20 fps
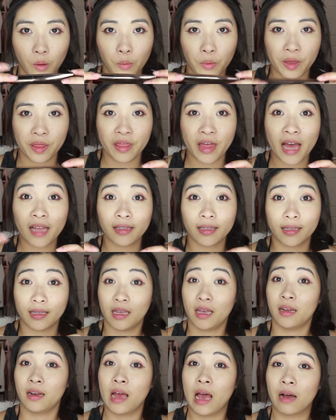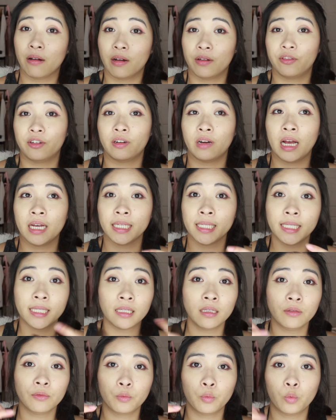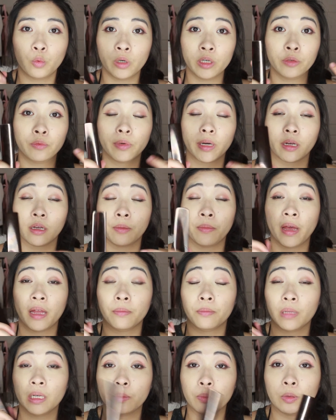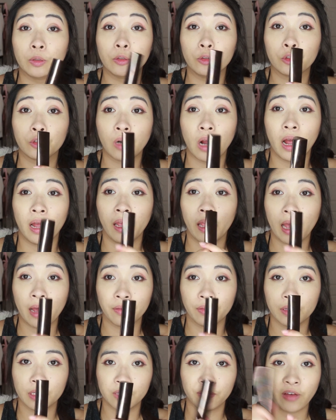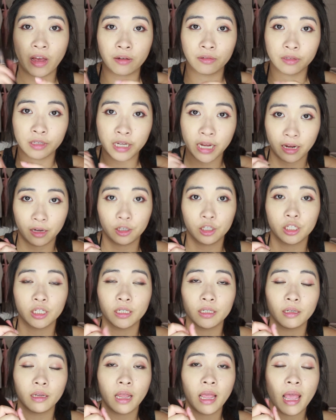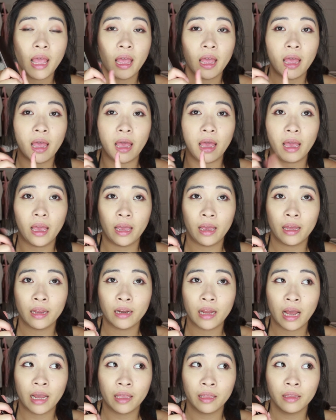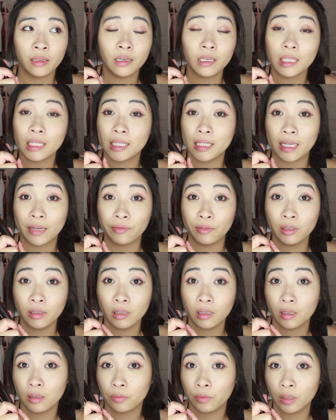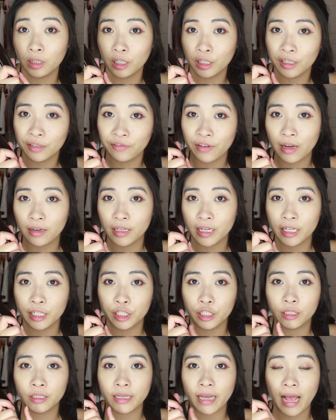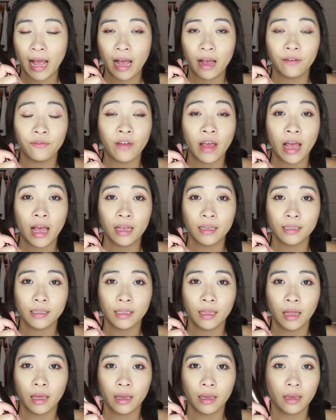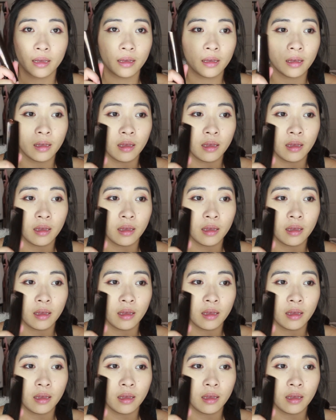With that said, however, I still would recommend people trying out this foundation, and I think it's definitely a really good foundation to have as like